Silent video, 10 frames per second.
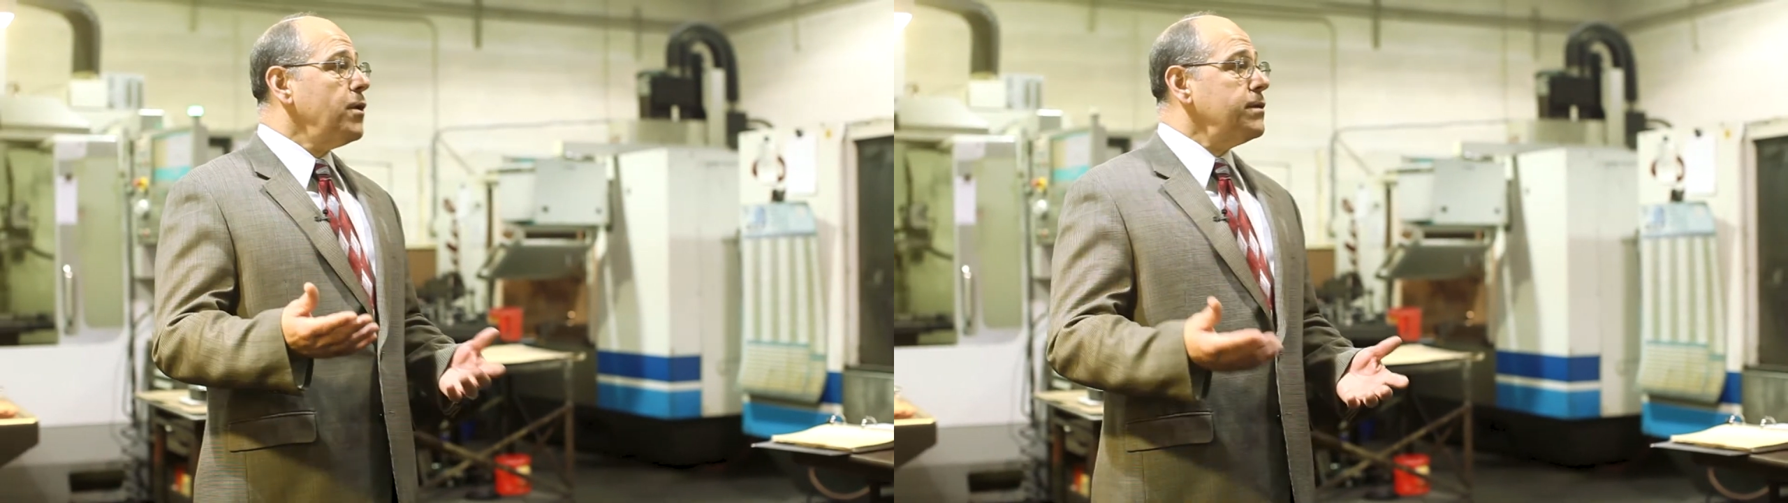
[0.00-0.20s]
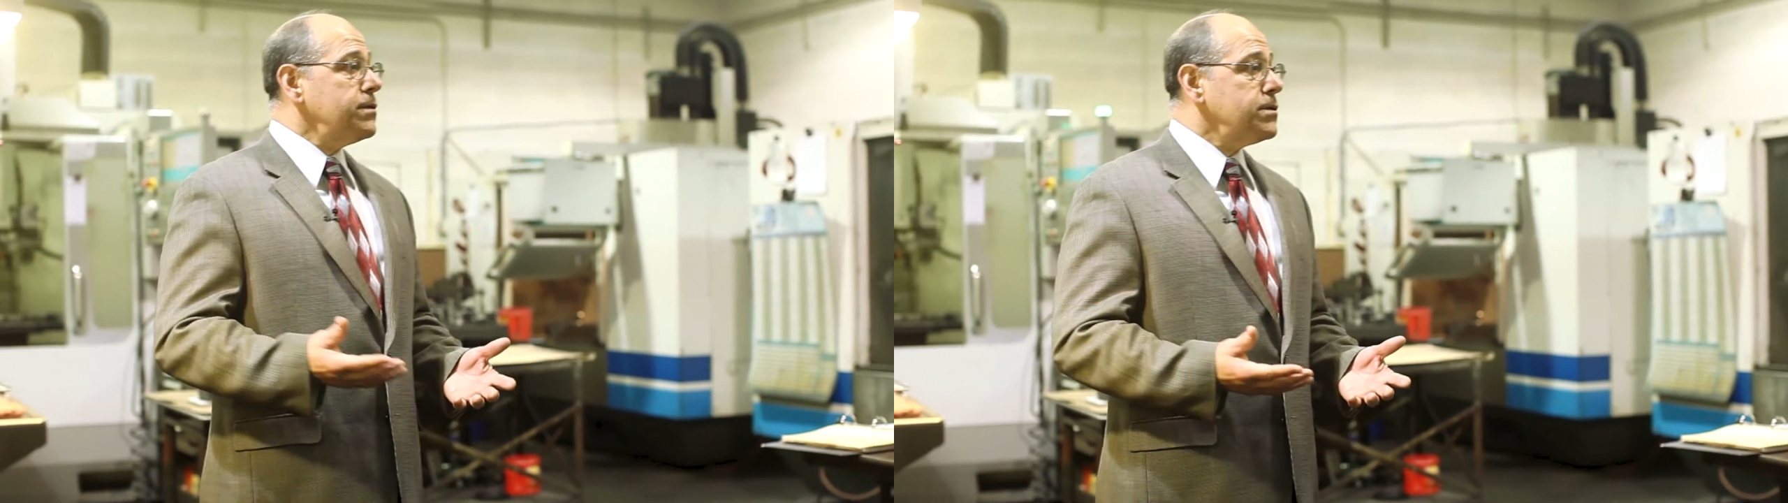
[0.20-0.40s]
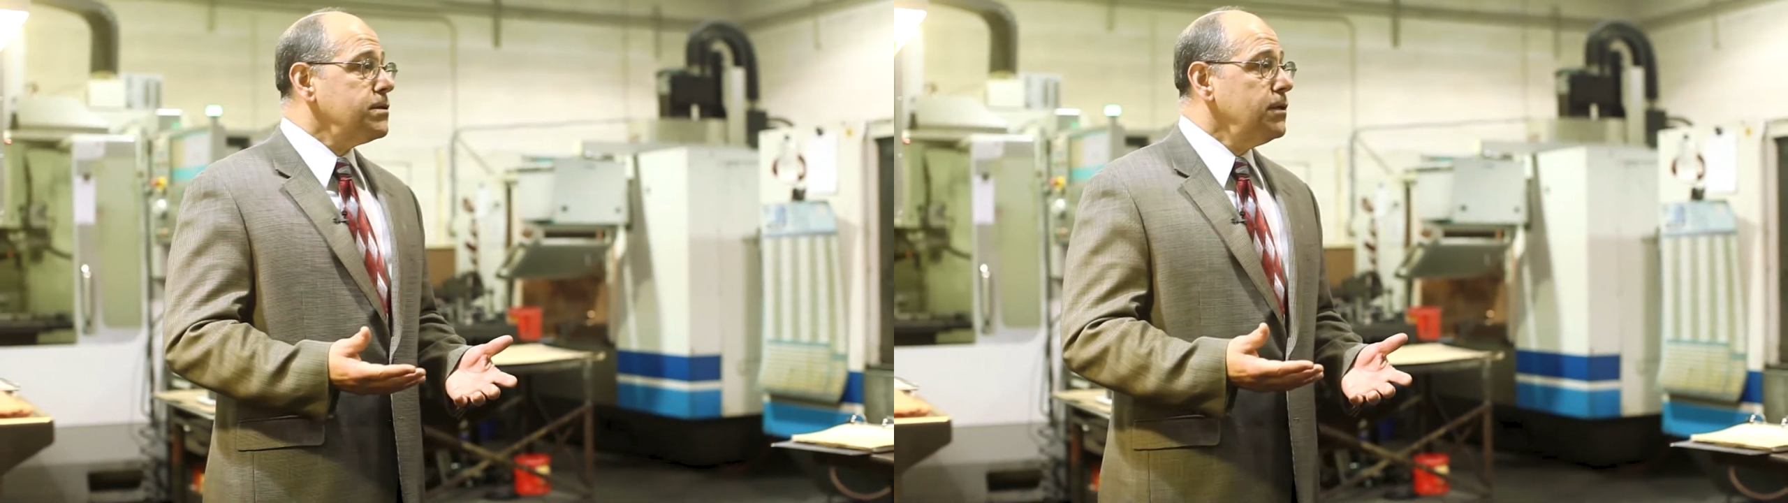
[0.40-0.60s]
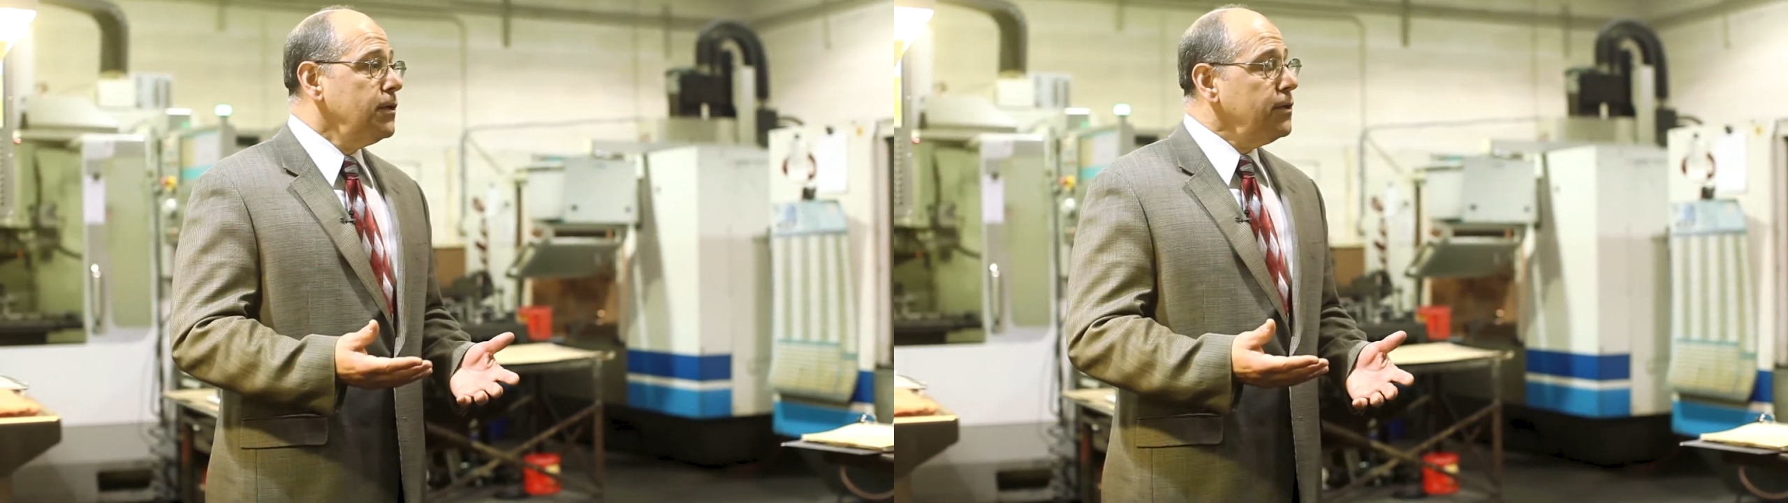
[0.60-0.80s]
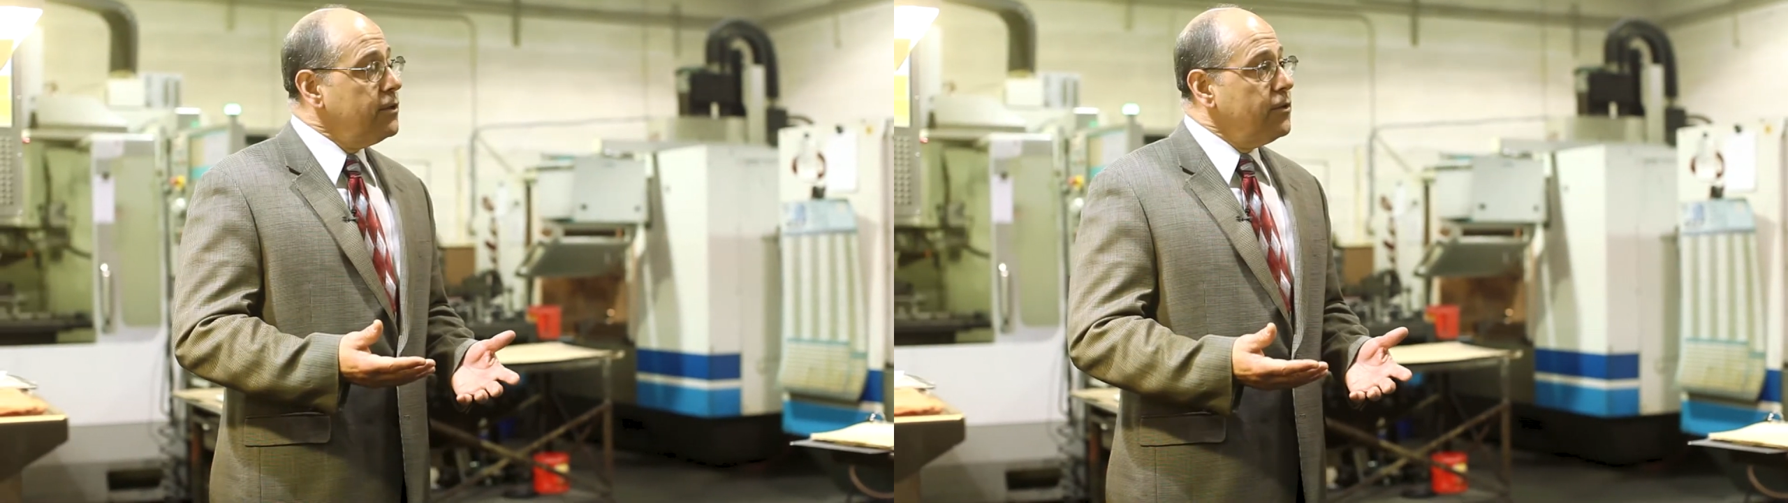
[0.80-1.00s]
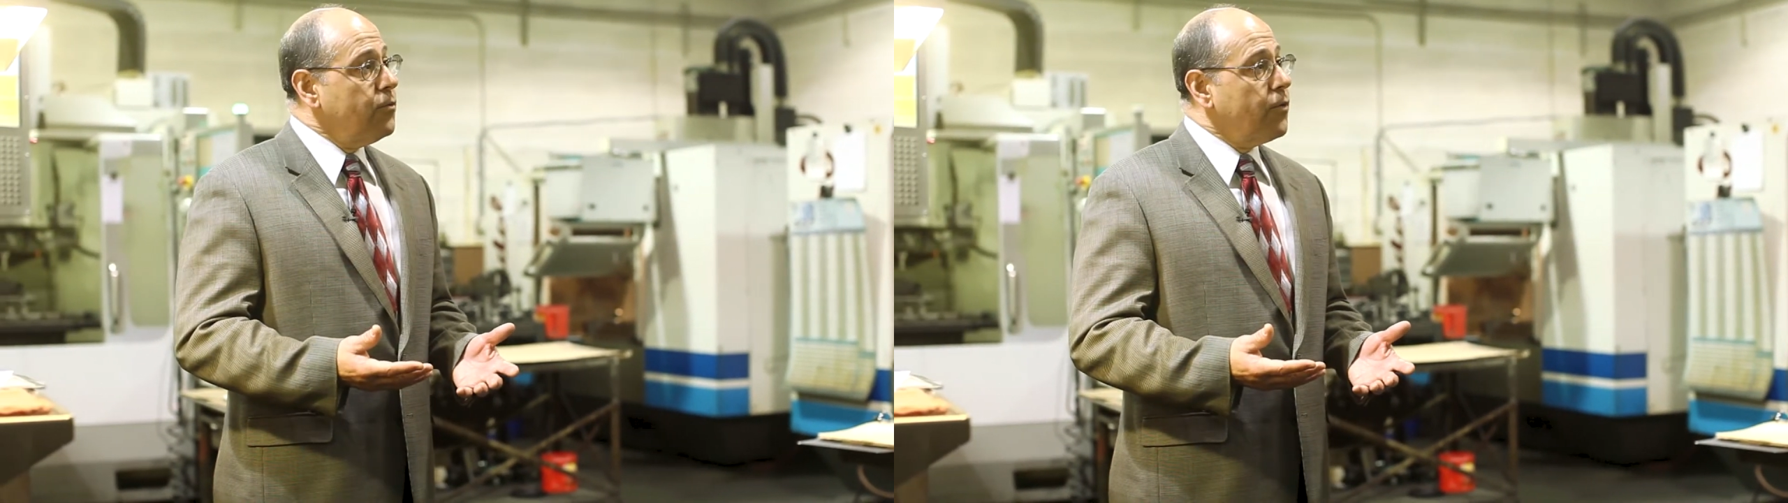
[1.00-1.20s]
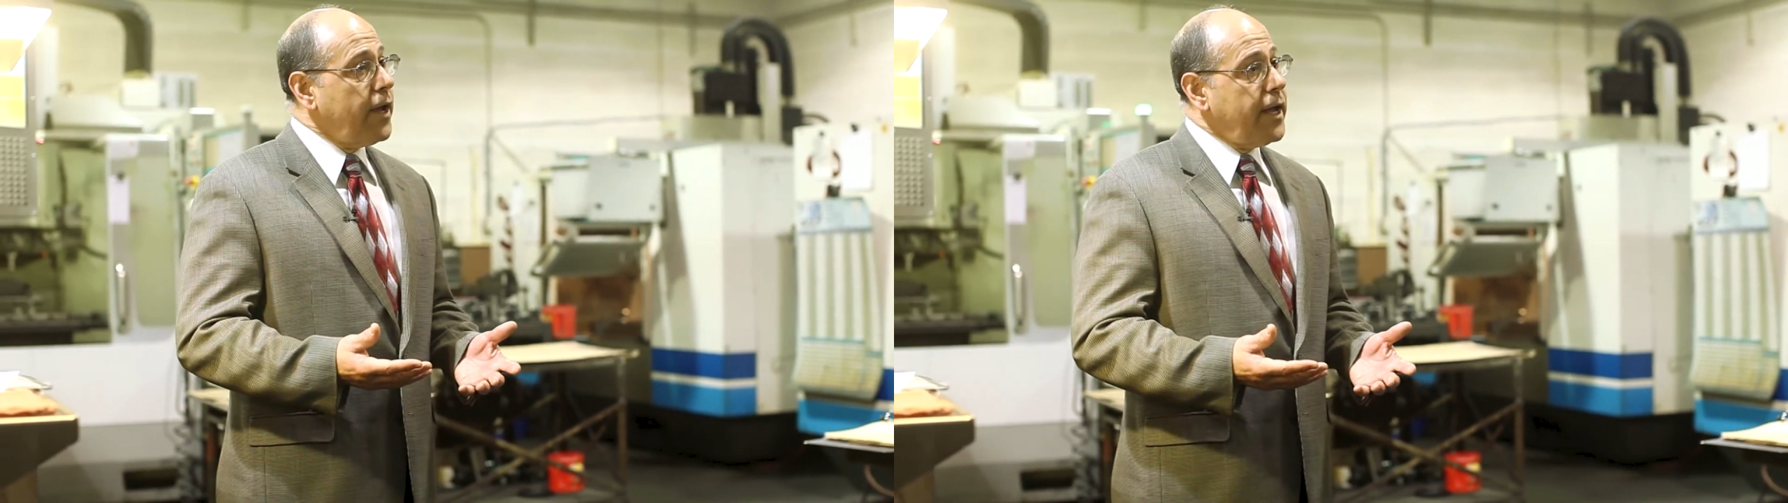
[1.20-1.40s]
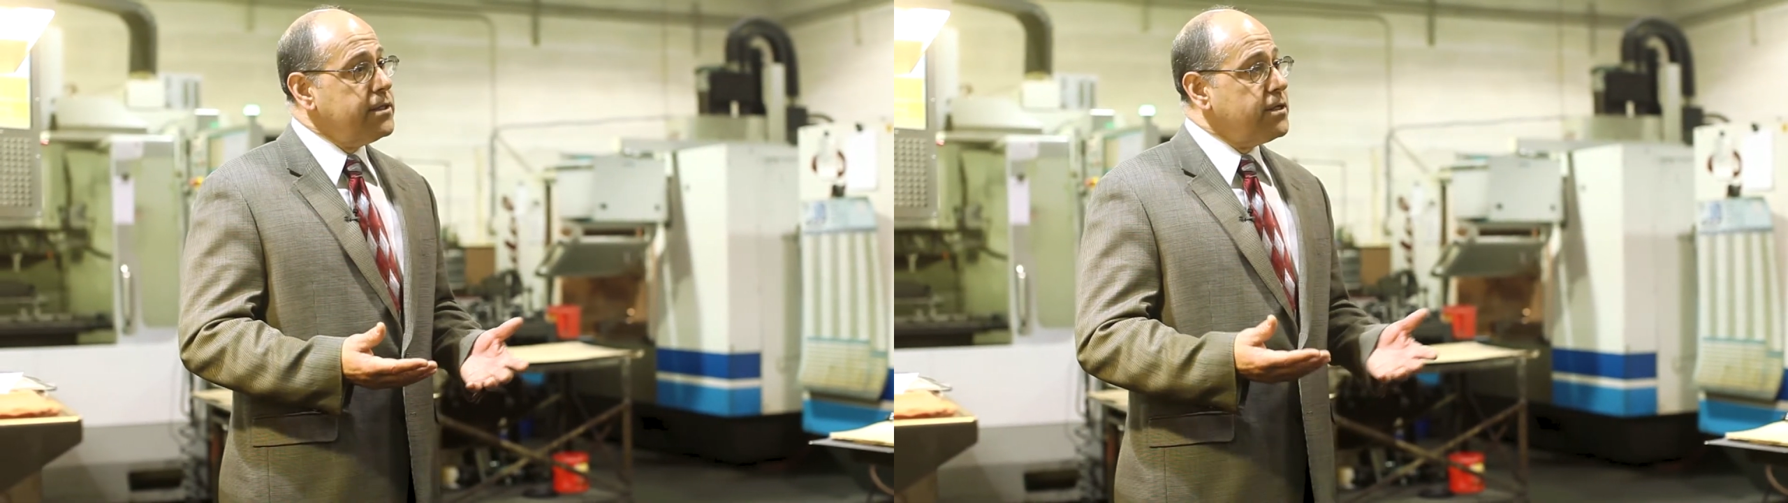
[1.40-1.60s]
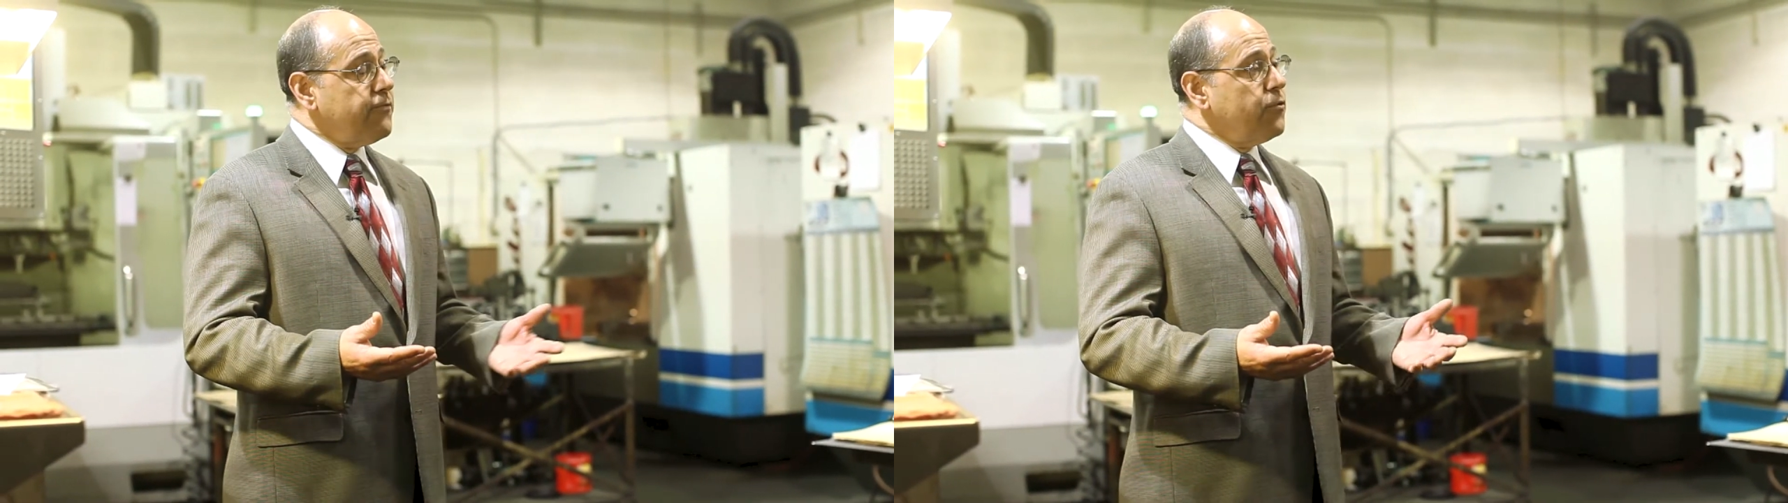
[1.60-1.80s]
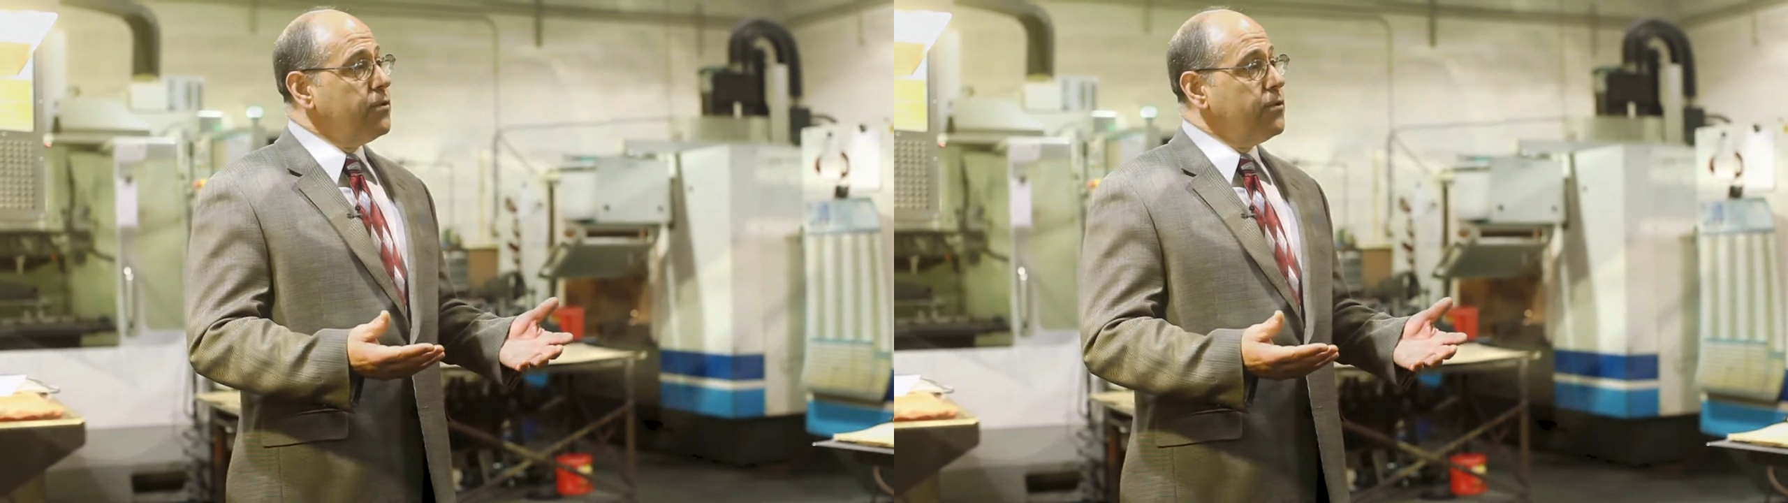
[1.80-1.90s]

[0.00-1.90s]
months, whereas if